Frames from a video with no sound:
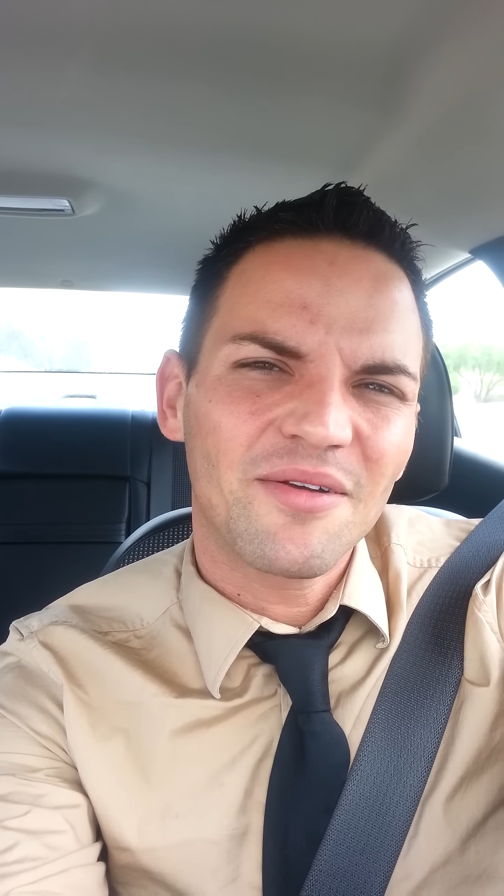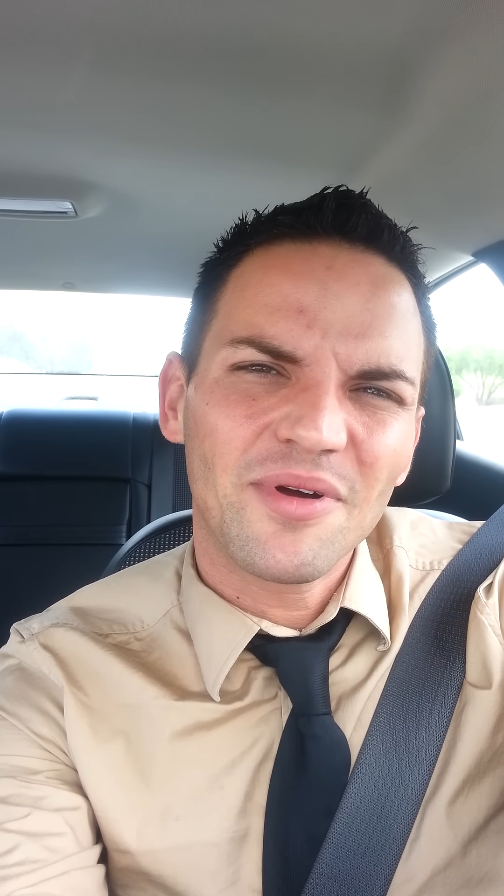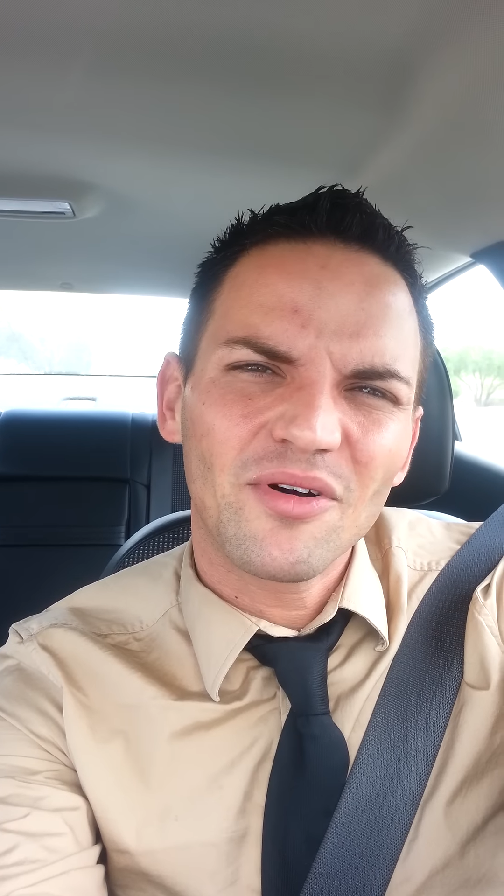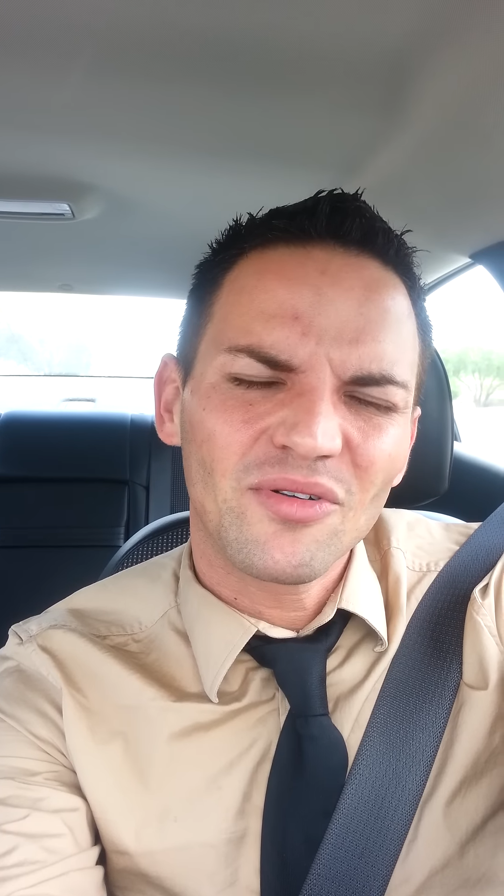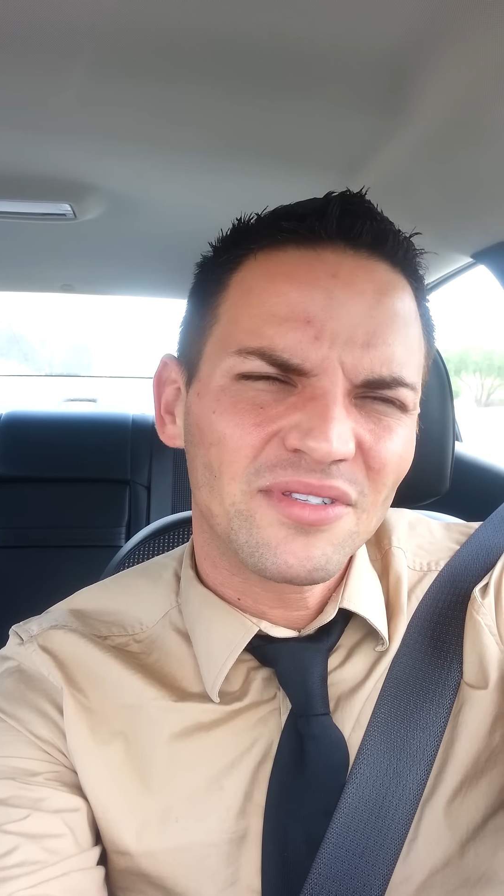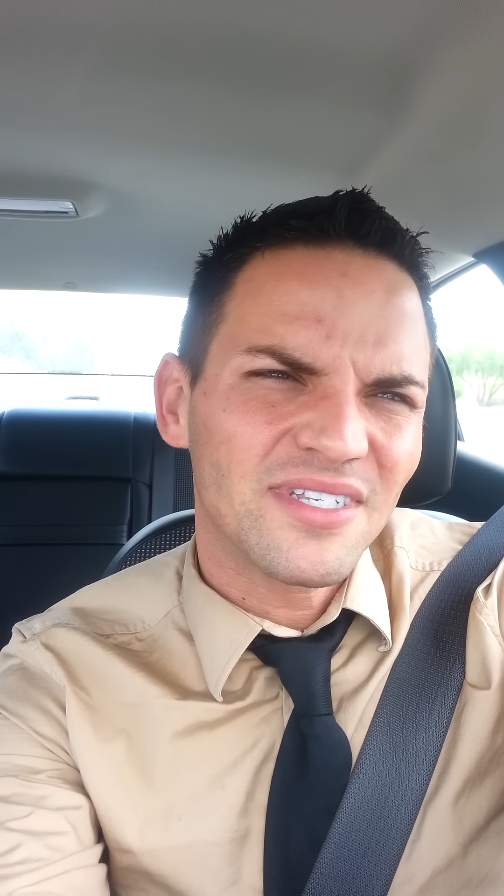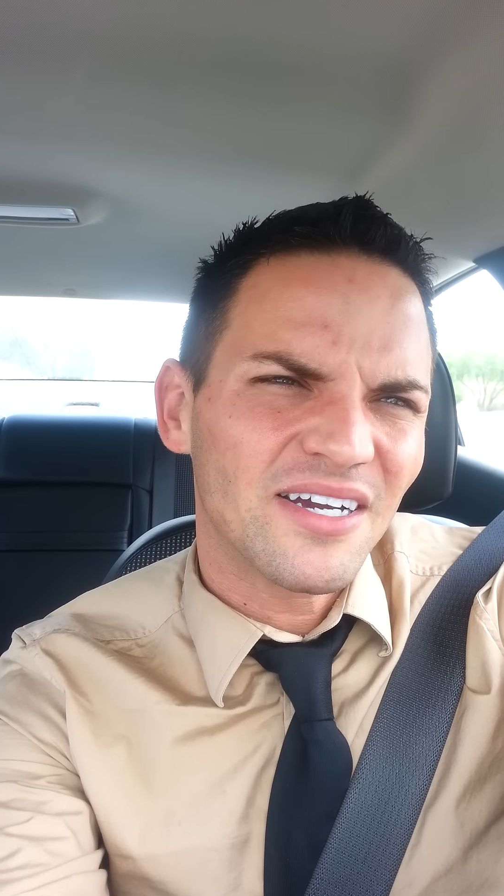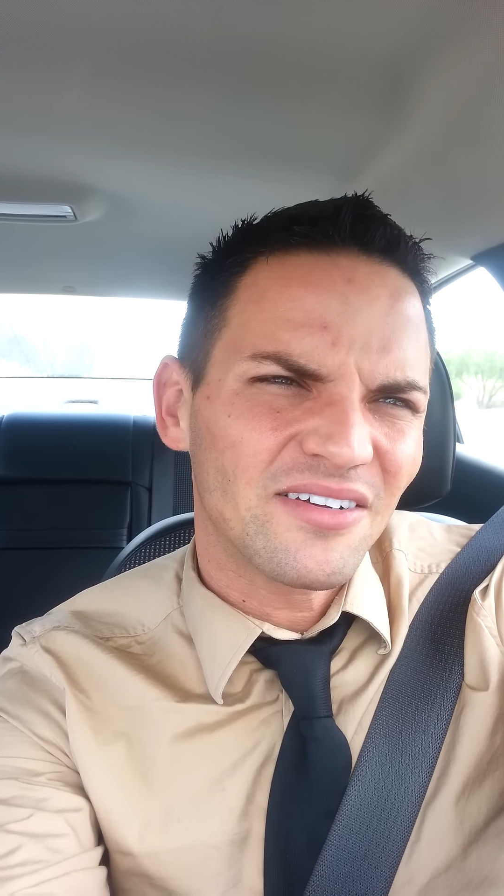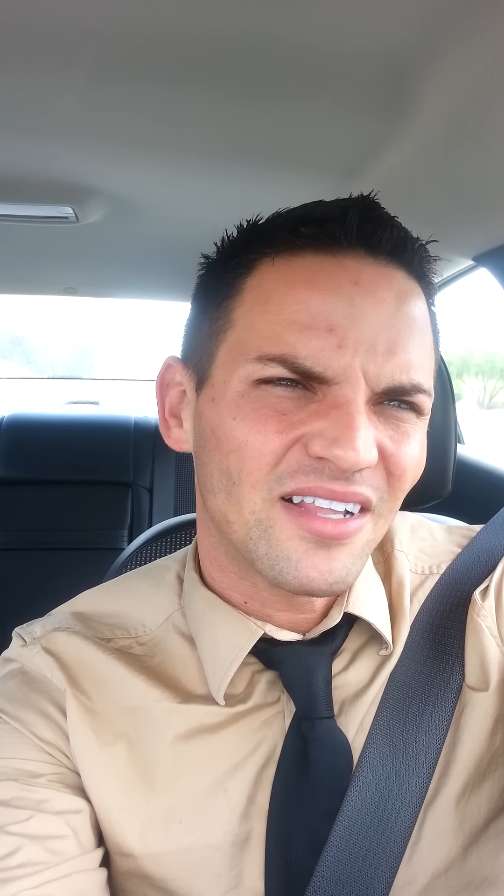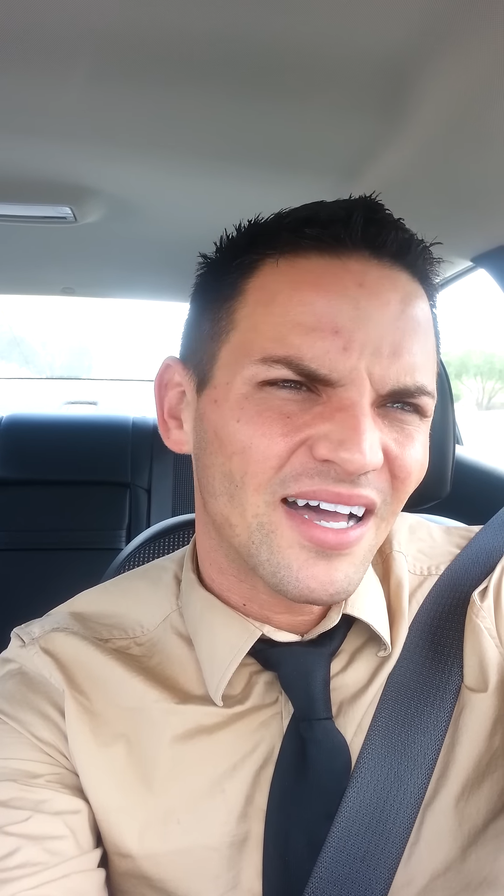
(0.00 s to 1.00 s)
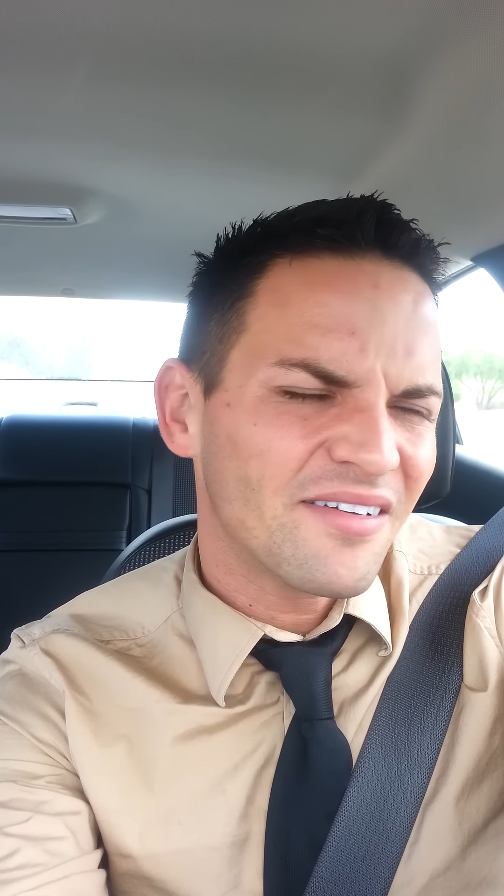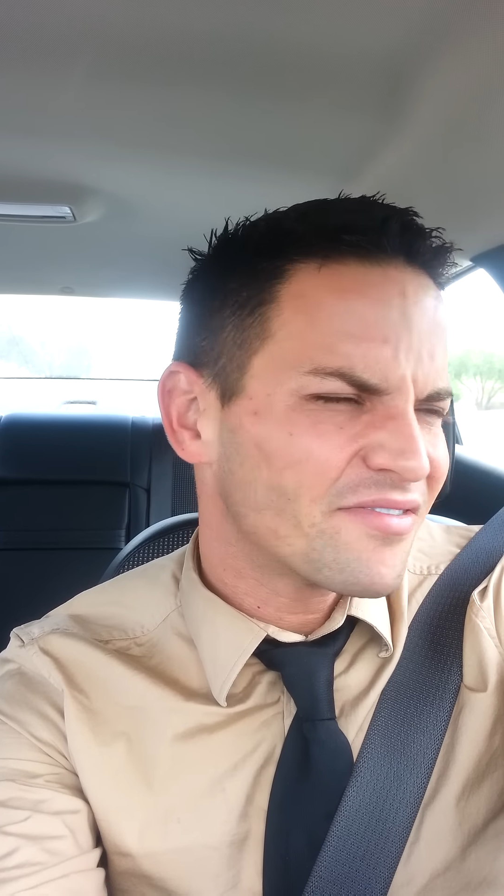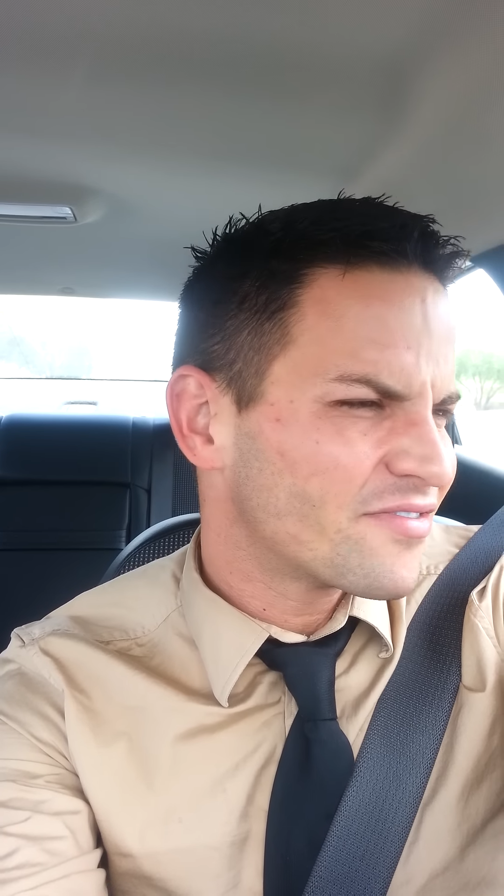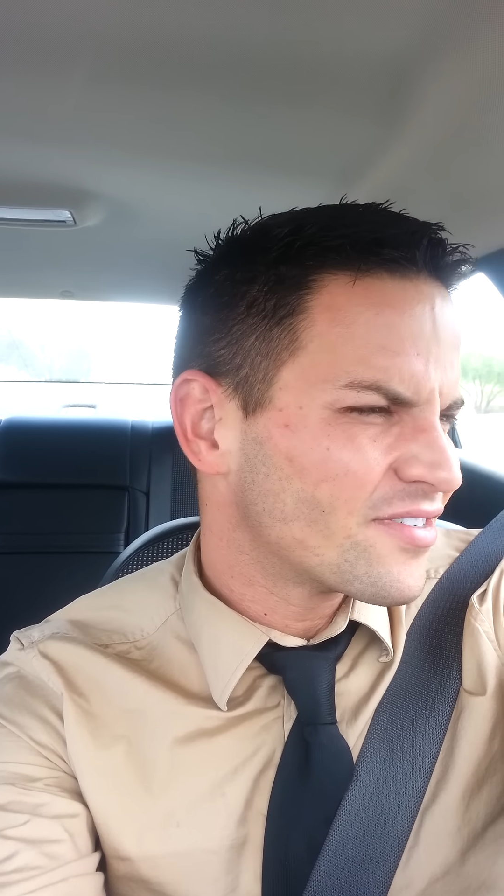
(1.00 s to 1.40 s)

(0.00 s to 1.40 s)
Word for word: in my whole entire life.